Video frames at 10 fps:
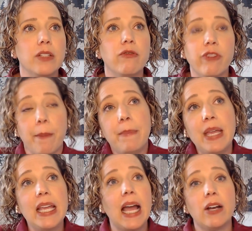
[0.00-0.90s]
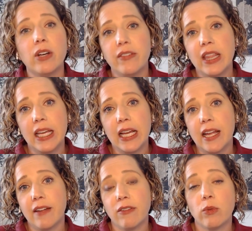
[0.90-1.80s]
and for me, I don't even
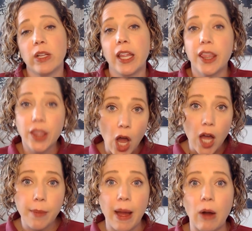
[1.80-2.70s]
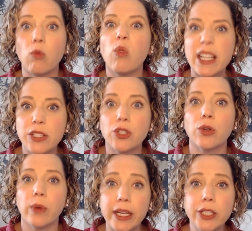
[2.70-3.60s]
think I ever really thought about
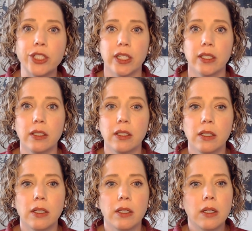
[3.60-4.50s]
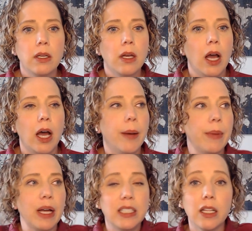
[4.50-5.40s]
restoration
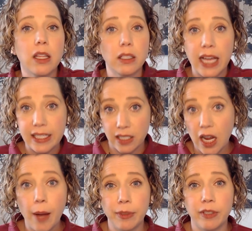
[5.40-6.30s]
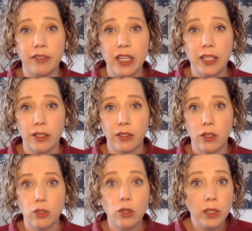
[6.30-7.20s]
until the last couple of
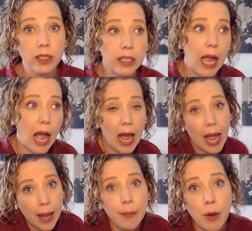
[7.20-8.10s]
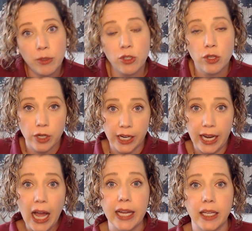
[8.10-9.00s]
years. So I'm almost
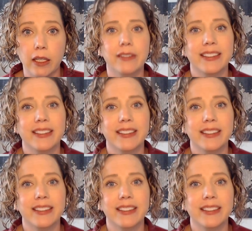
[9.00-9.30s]
39.